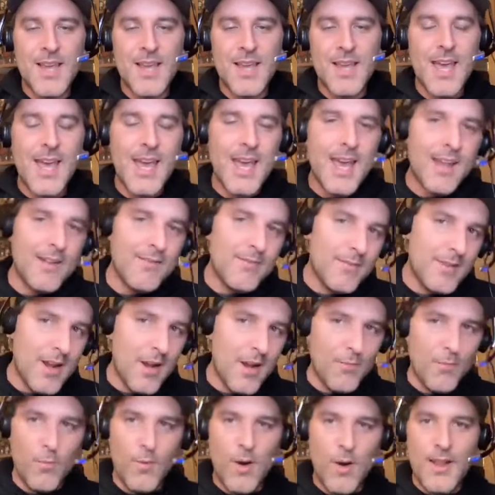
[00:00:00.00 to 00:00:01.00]
And, and, you
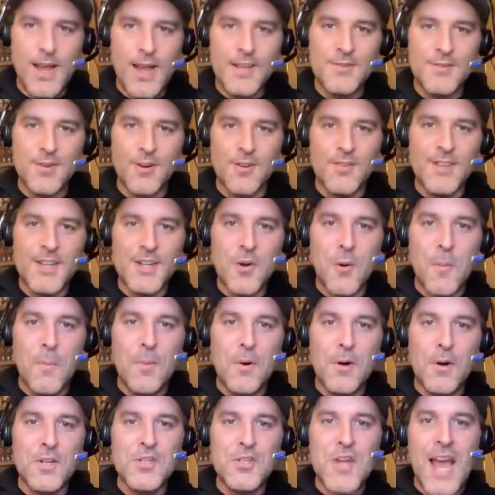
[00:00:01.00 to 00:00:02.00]
know, while I certainly don't
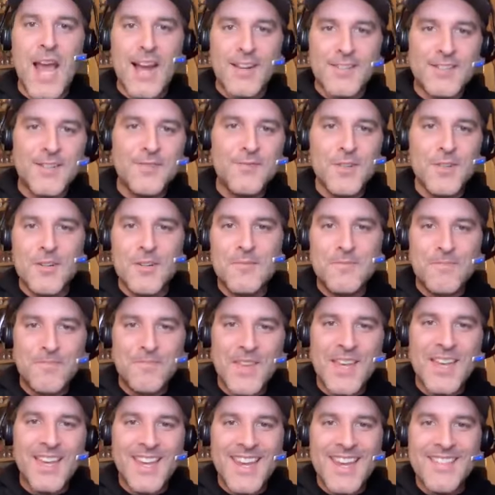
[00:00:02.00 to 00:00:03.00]
put Jacksonville
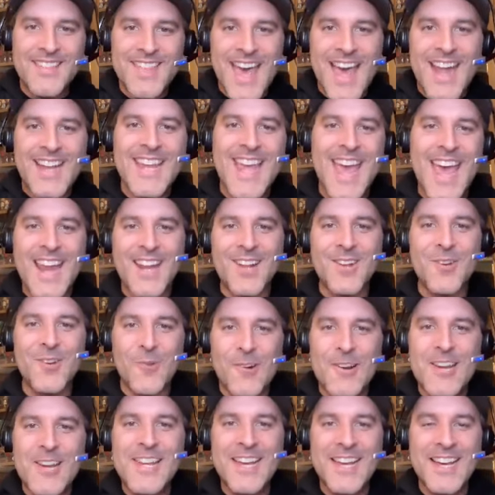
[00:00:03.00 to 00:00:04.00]
in that
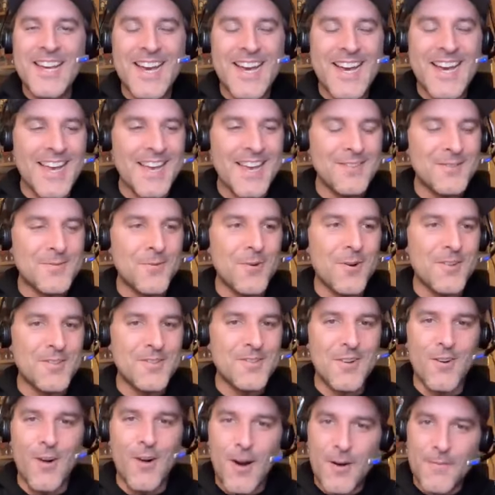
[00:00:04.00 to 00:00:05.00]
category uh, as far
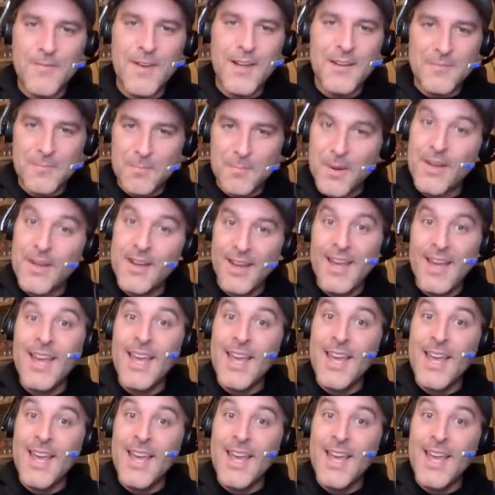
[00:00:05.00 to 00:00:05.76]
as their offense, but